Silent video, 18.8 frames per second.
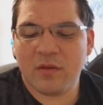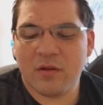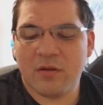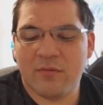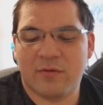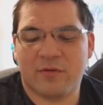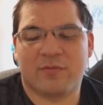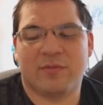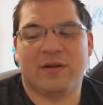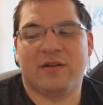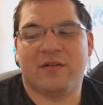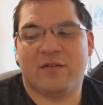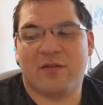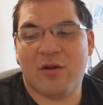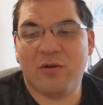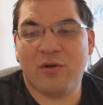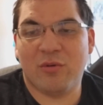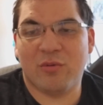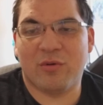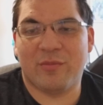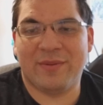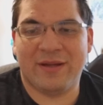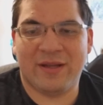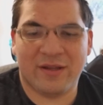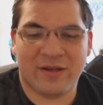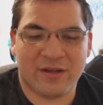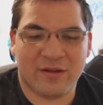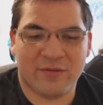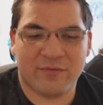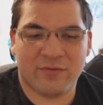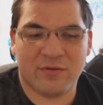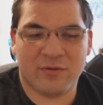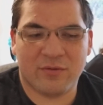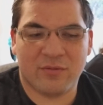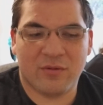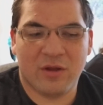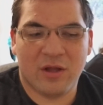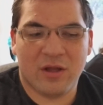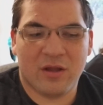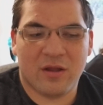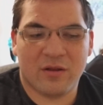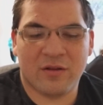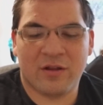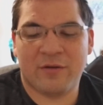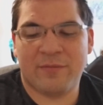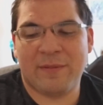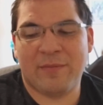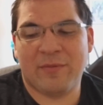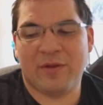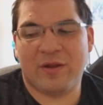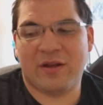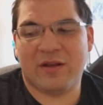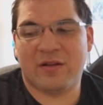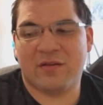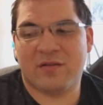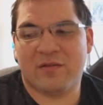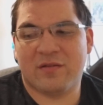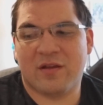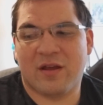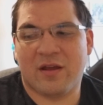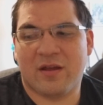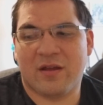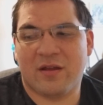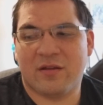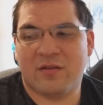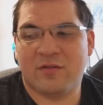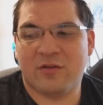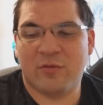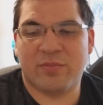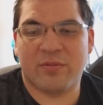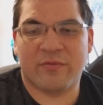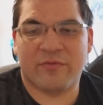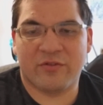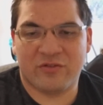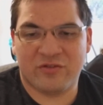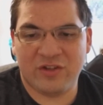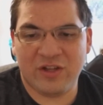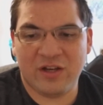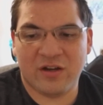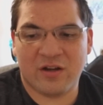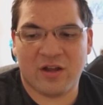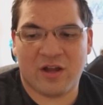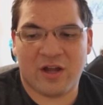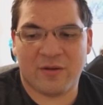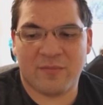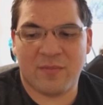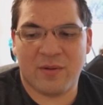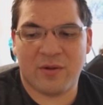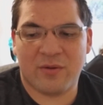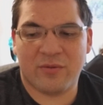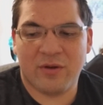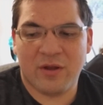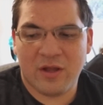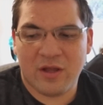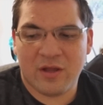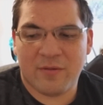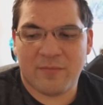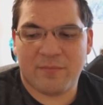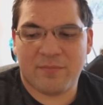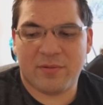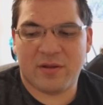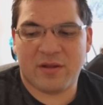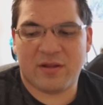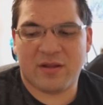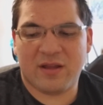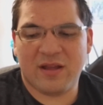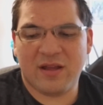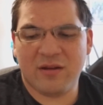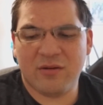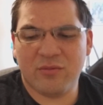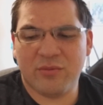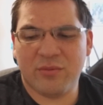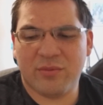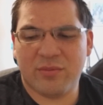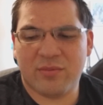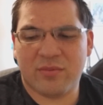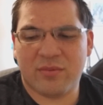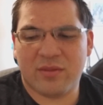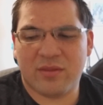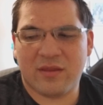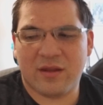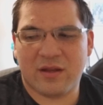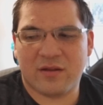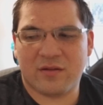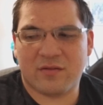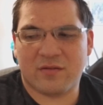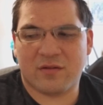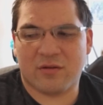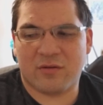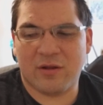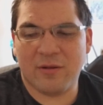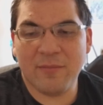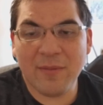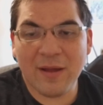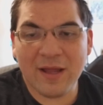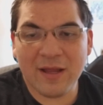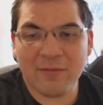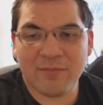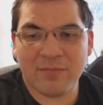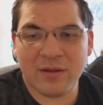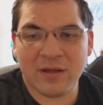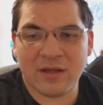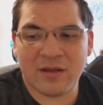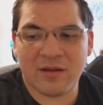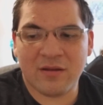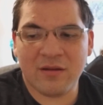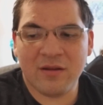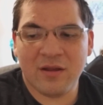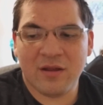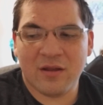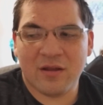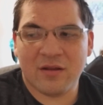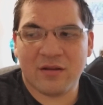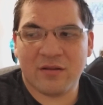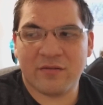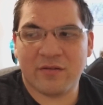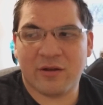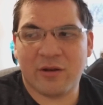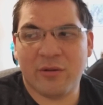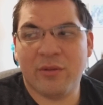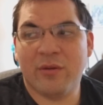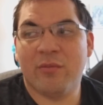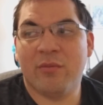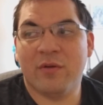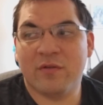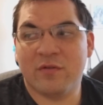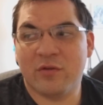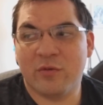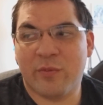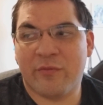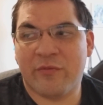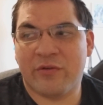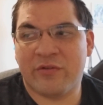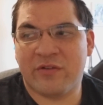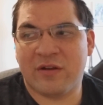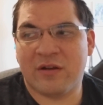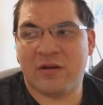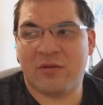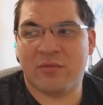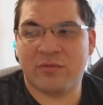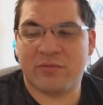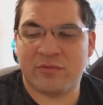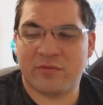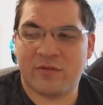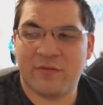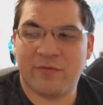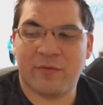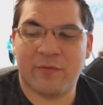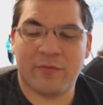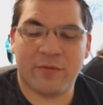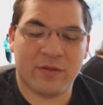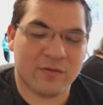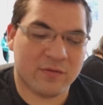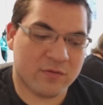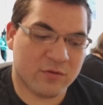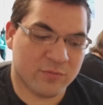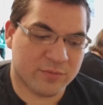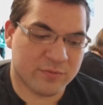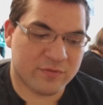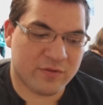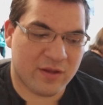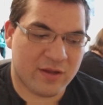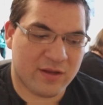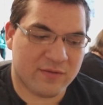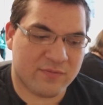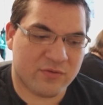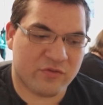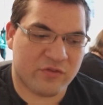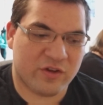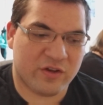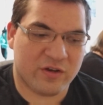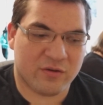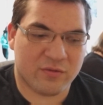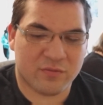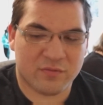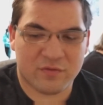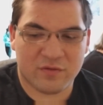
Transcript: Which means Goku will be getting it soon. A lot of people think it's Super Vegeta God mode, but I don't think so. It might be, because I know there was Super Vegeta, which was different than Super Saiyan Vegeta, and it was